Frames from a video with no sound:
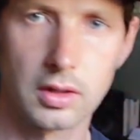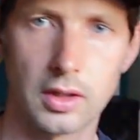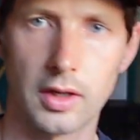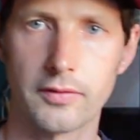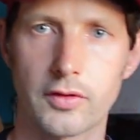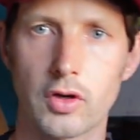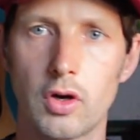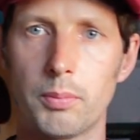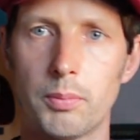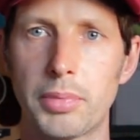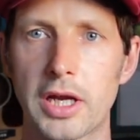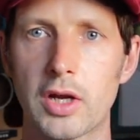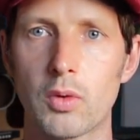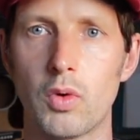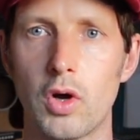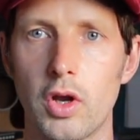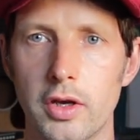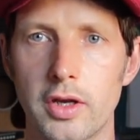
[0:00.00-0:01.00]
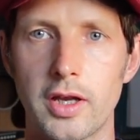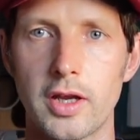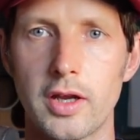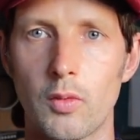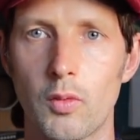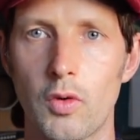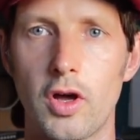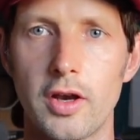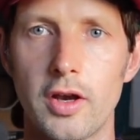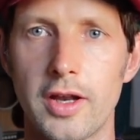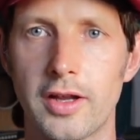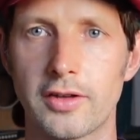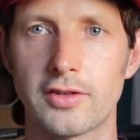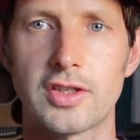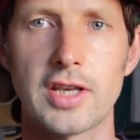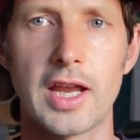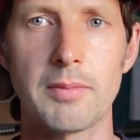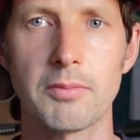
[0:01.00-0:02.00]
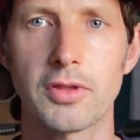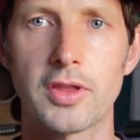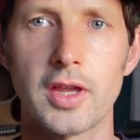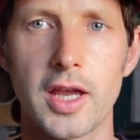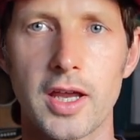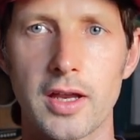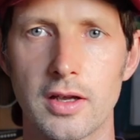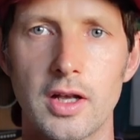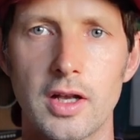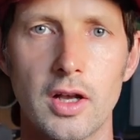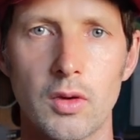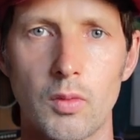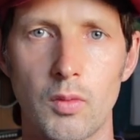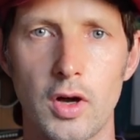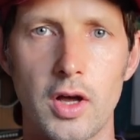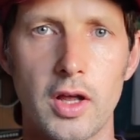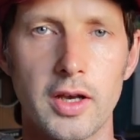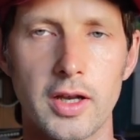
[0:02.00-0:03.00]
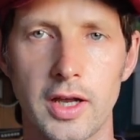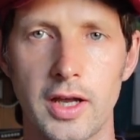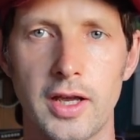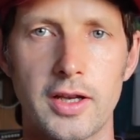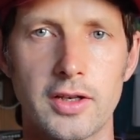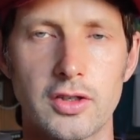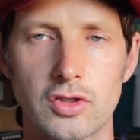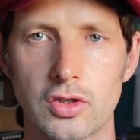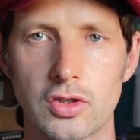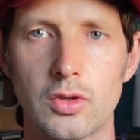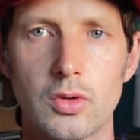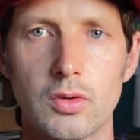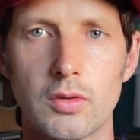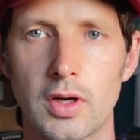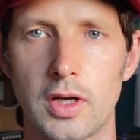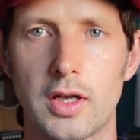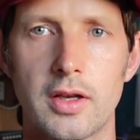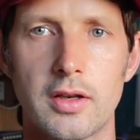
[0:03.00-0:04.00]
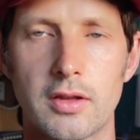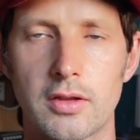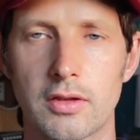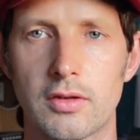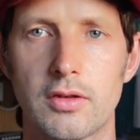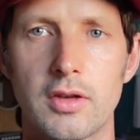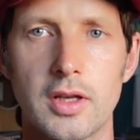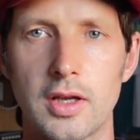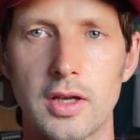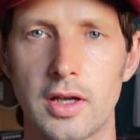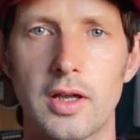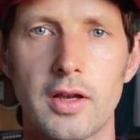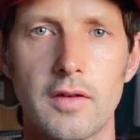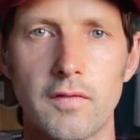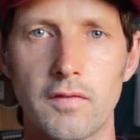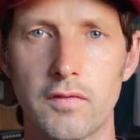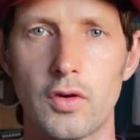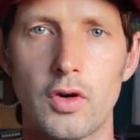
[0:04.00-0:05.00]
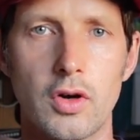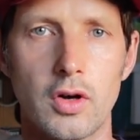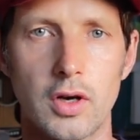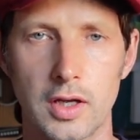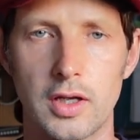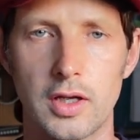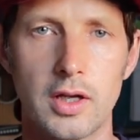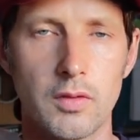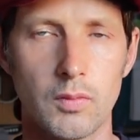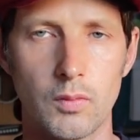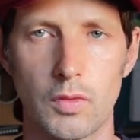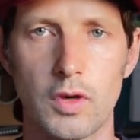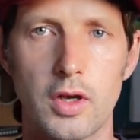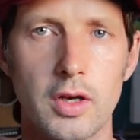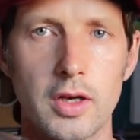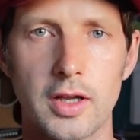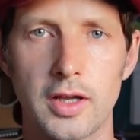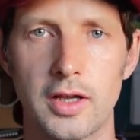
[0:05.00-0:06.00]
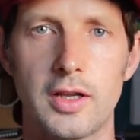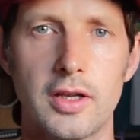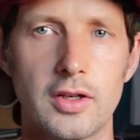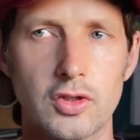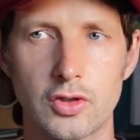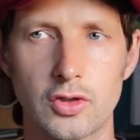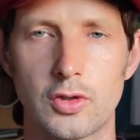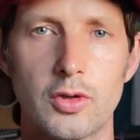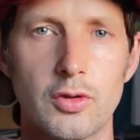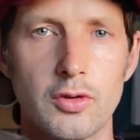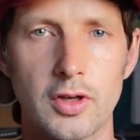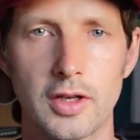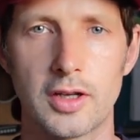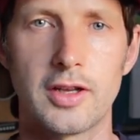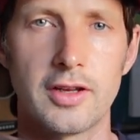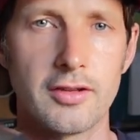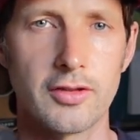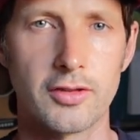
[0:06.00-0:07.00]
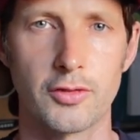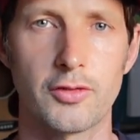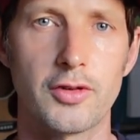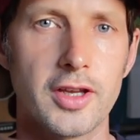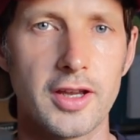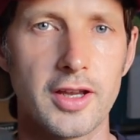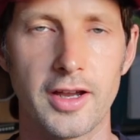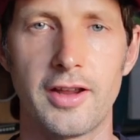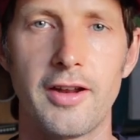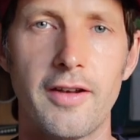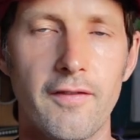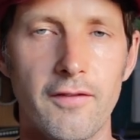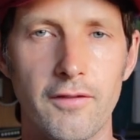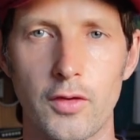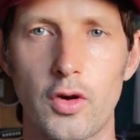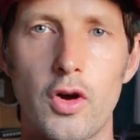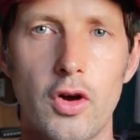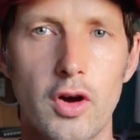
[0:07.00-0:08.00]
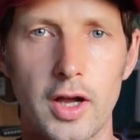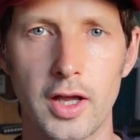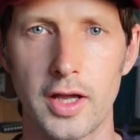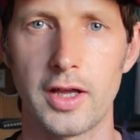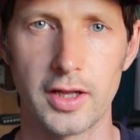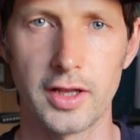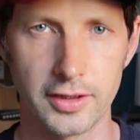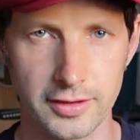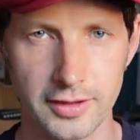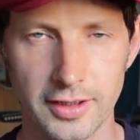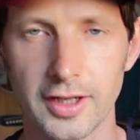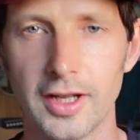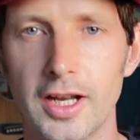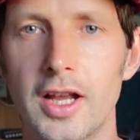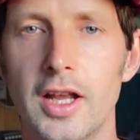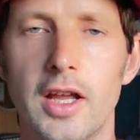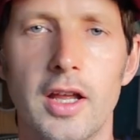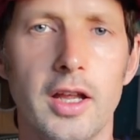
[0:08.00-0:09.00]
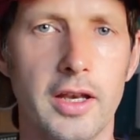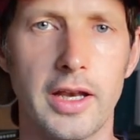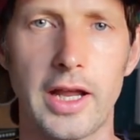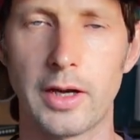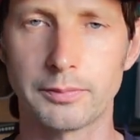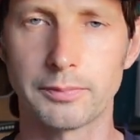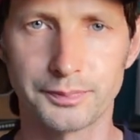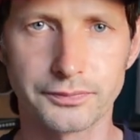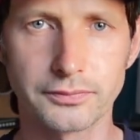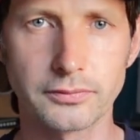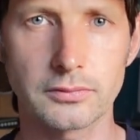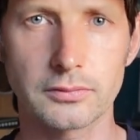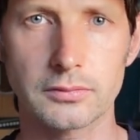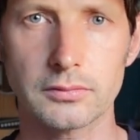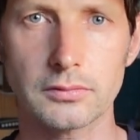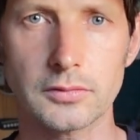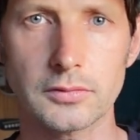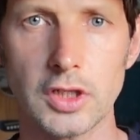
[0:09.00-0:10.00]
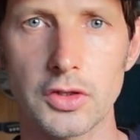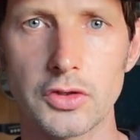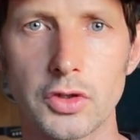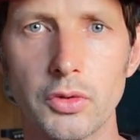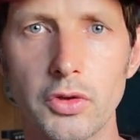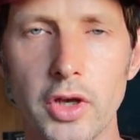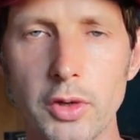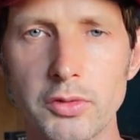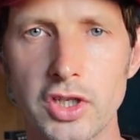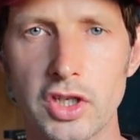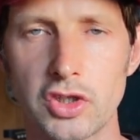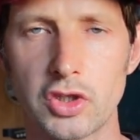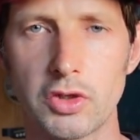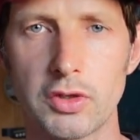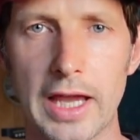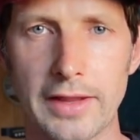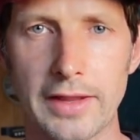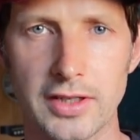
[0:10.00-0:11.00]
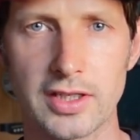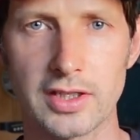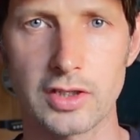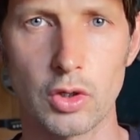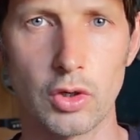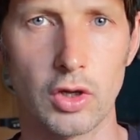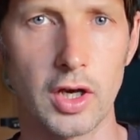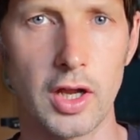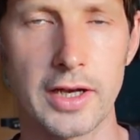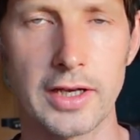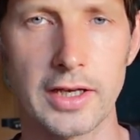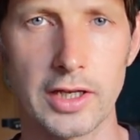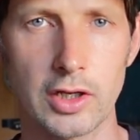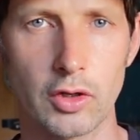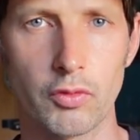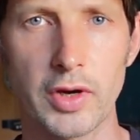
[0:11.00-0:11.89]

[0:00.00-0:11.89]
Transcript: I've got a big one here. One, same thing. One and two and three and four and one and two and three and four and. Now, you'll notice you get this sort of like little